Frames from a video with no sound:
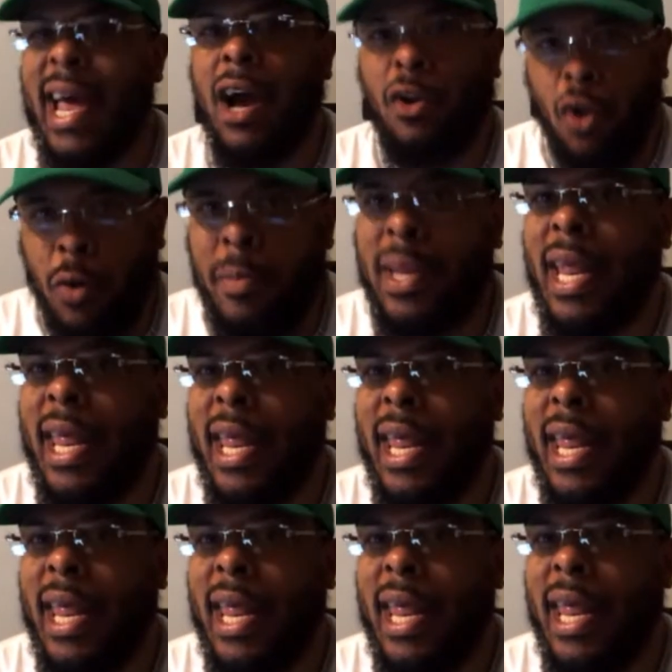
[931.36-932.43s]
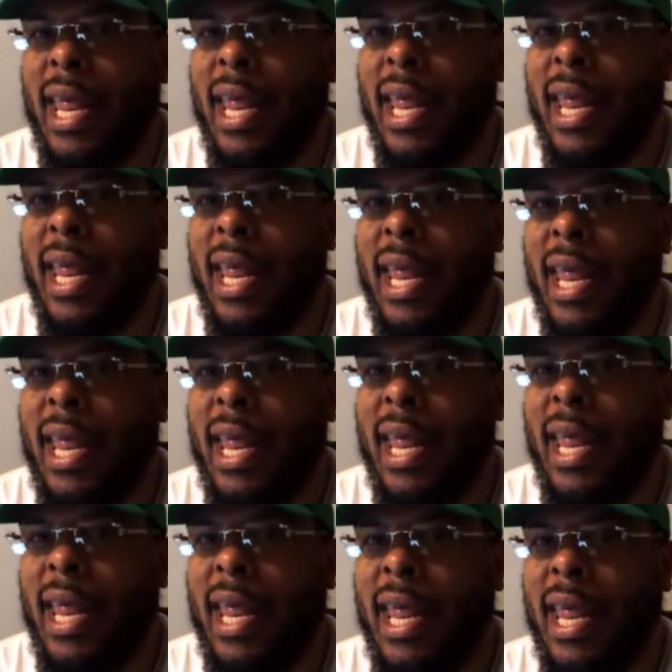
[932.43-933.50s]
down on him in that elevator,
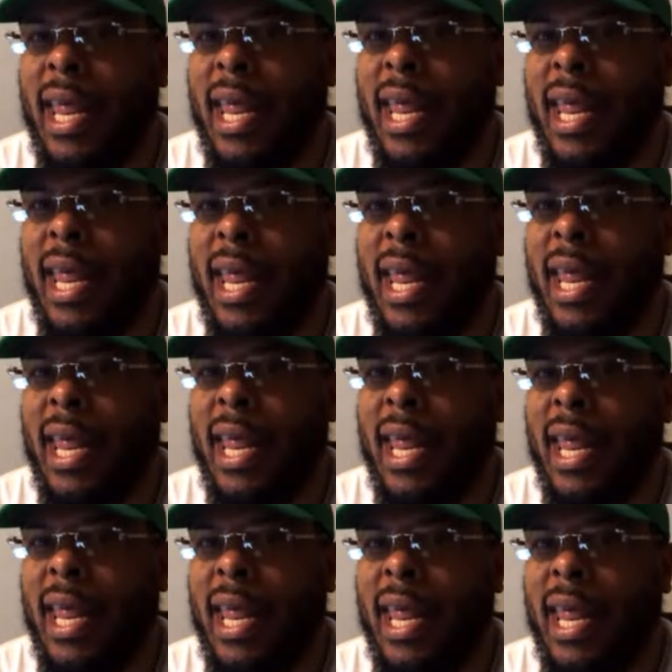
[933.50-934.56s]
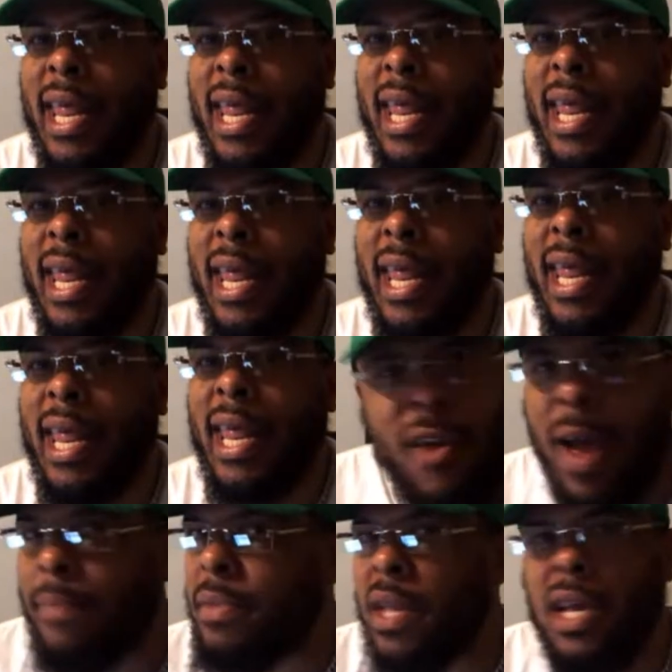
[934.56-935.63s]
he wasn't built like that. He
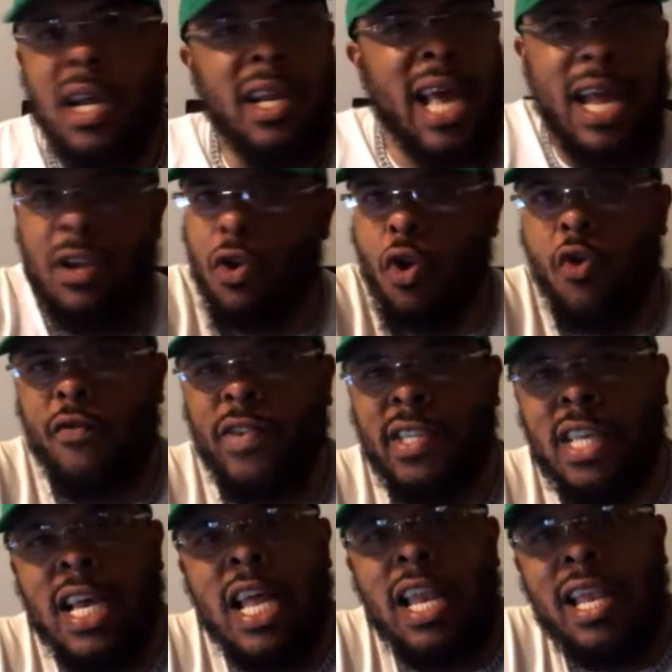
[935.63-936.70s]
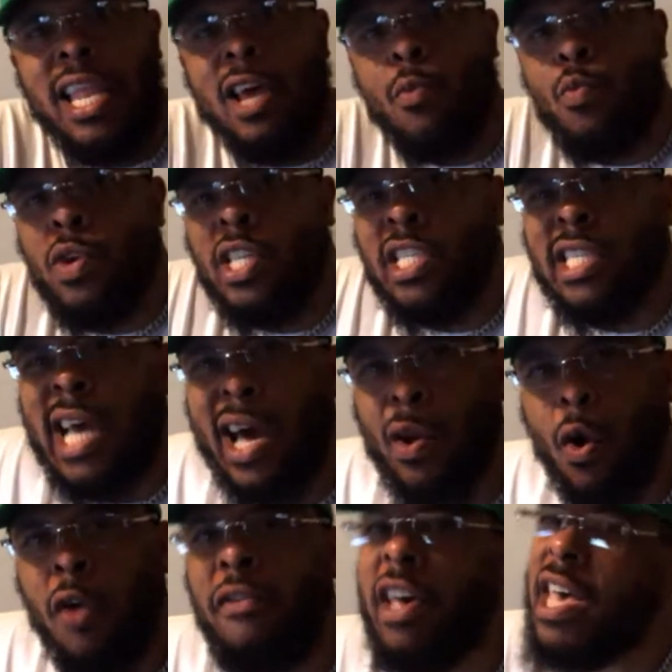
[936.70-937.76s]
grabbed the gun, got nervous, let one
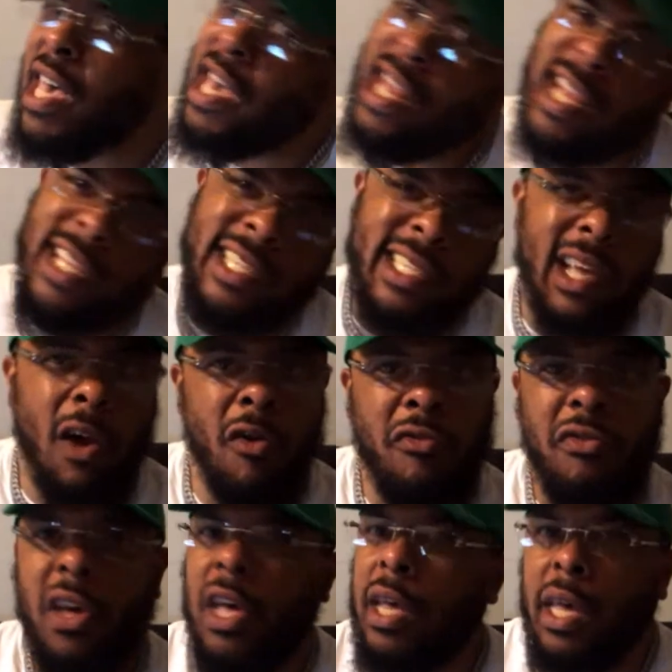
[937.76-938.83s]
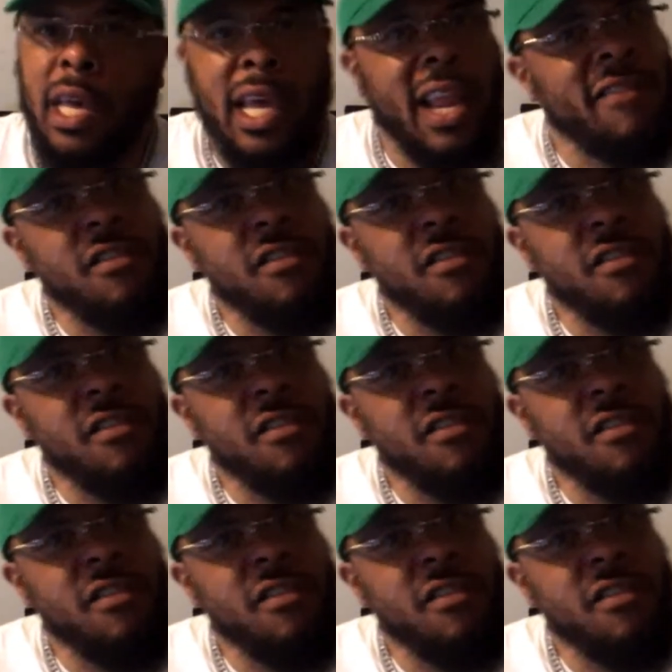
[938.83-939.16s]
shot off, hit himself, and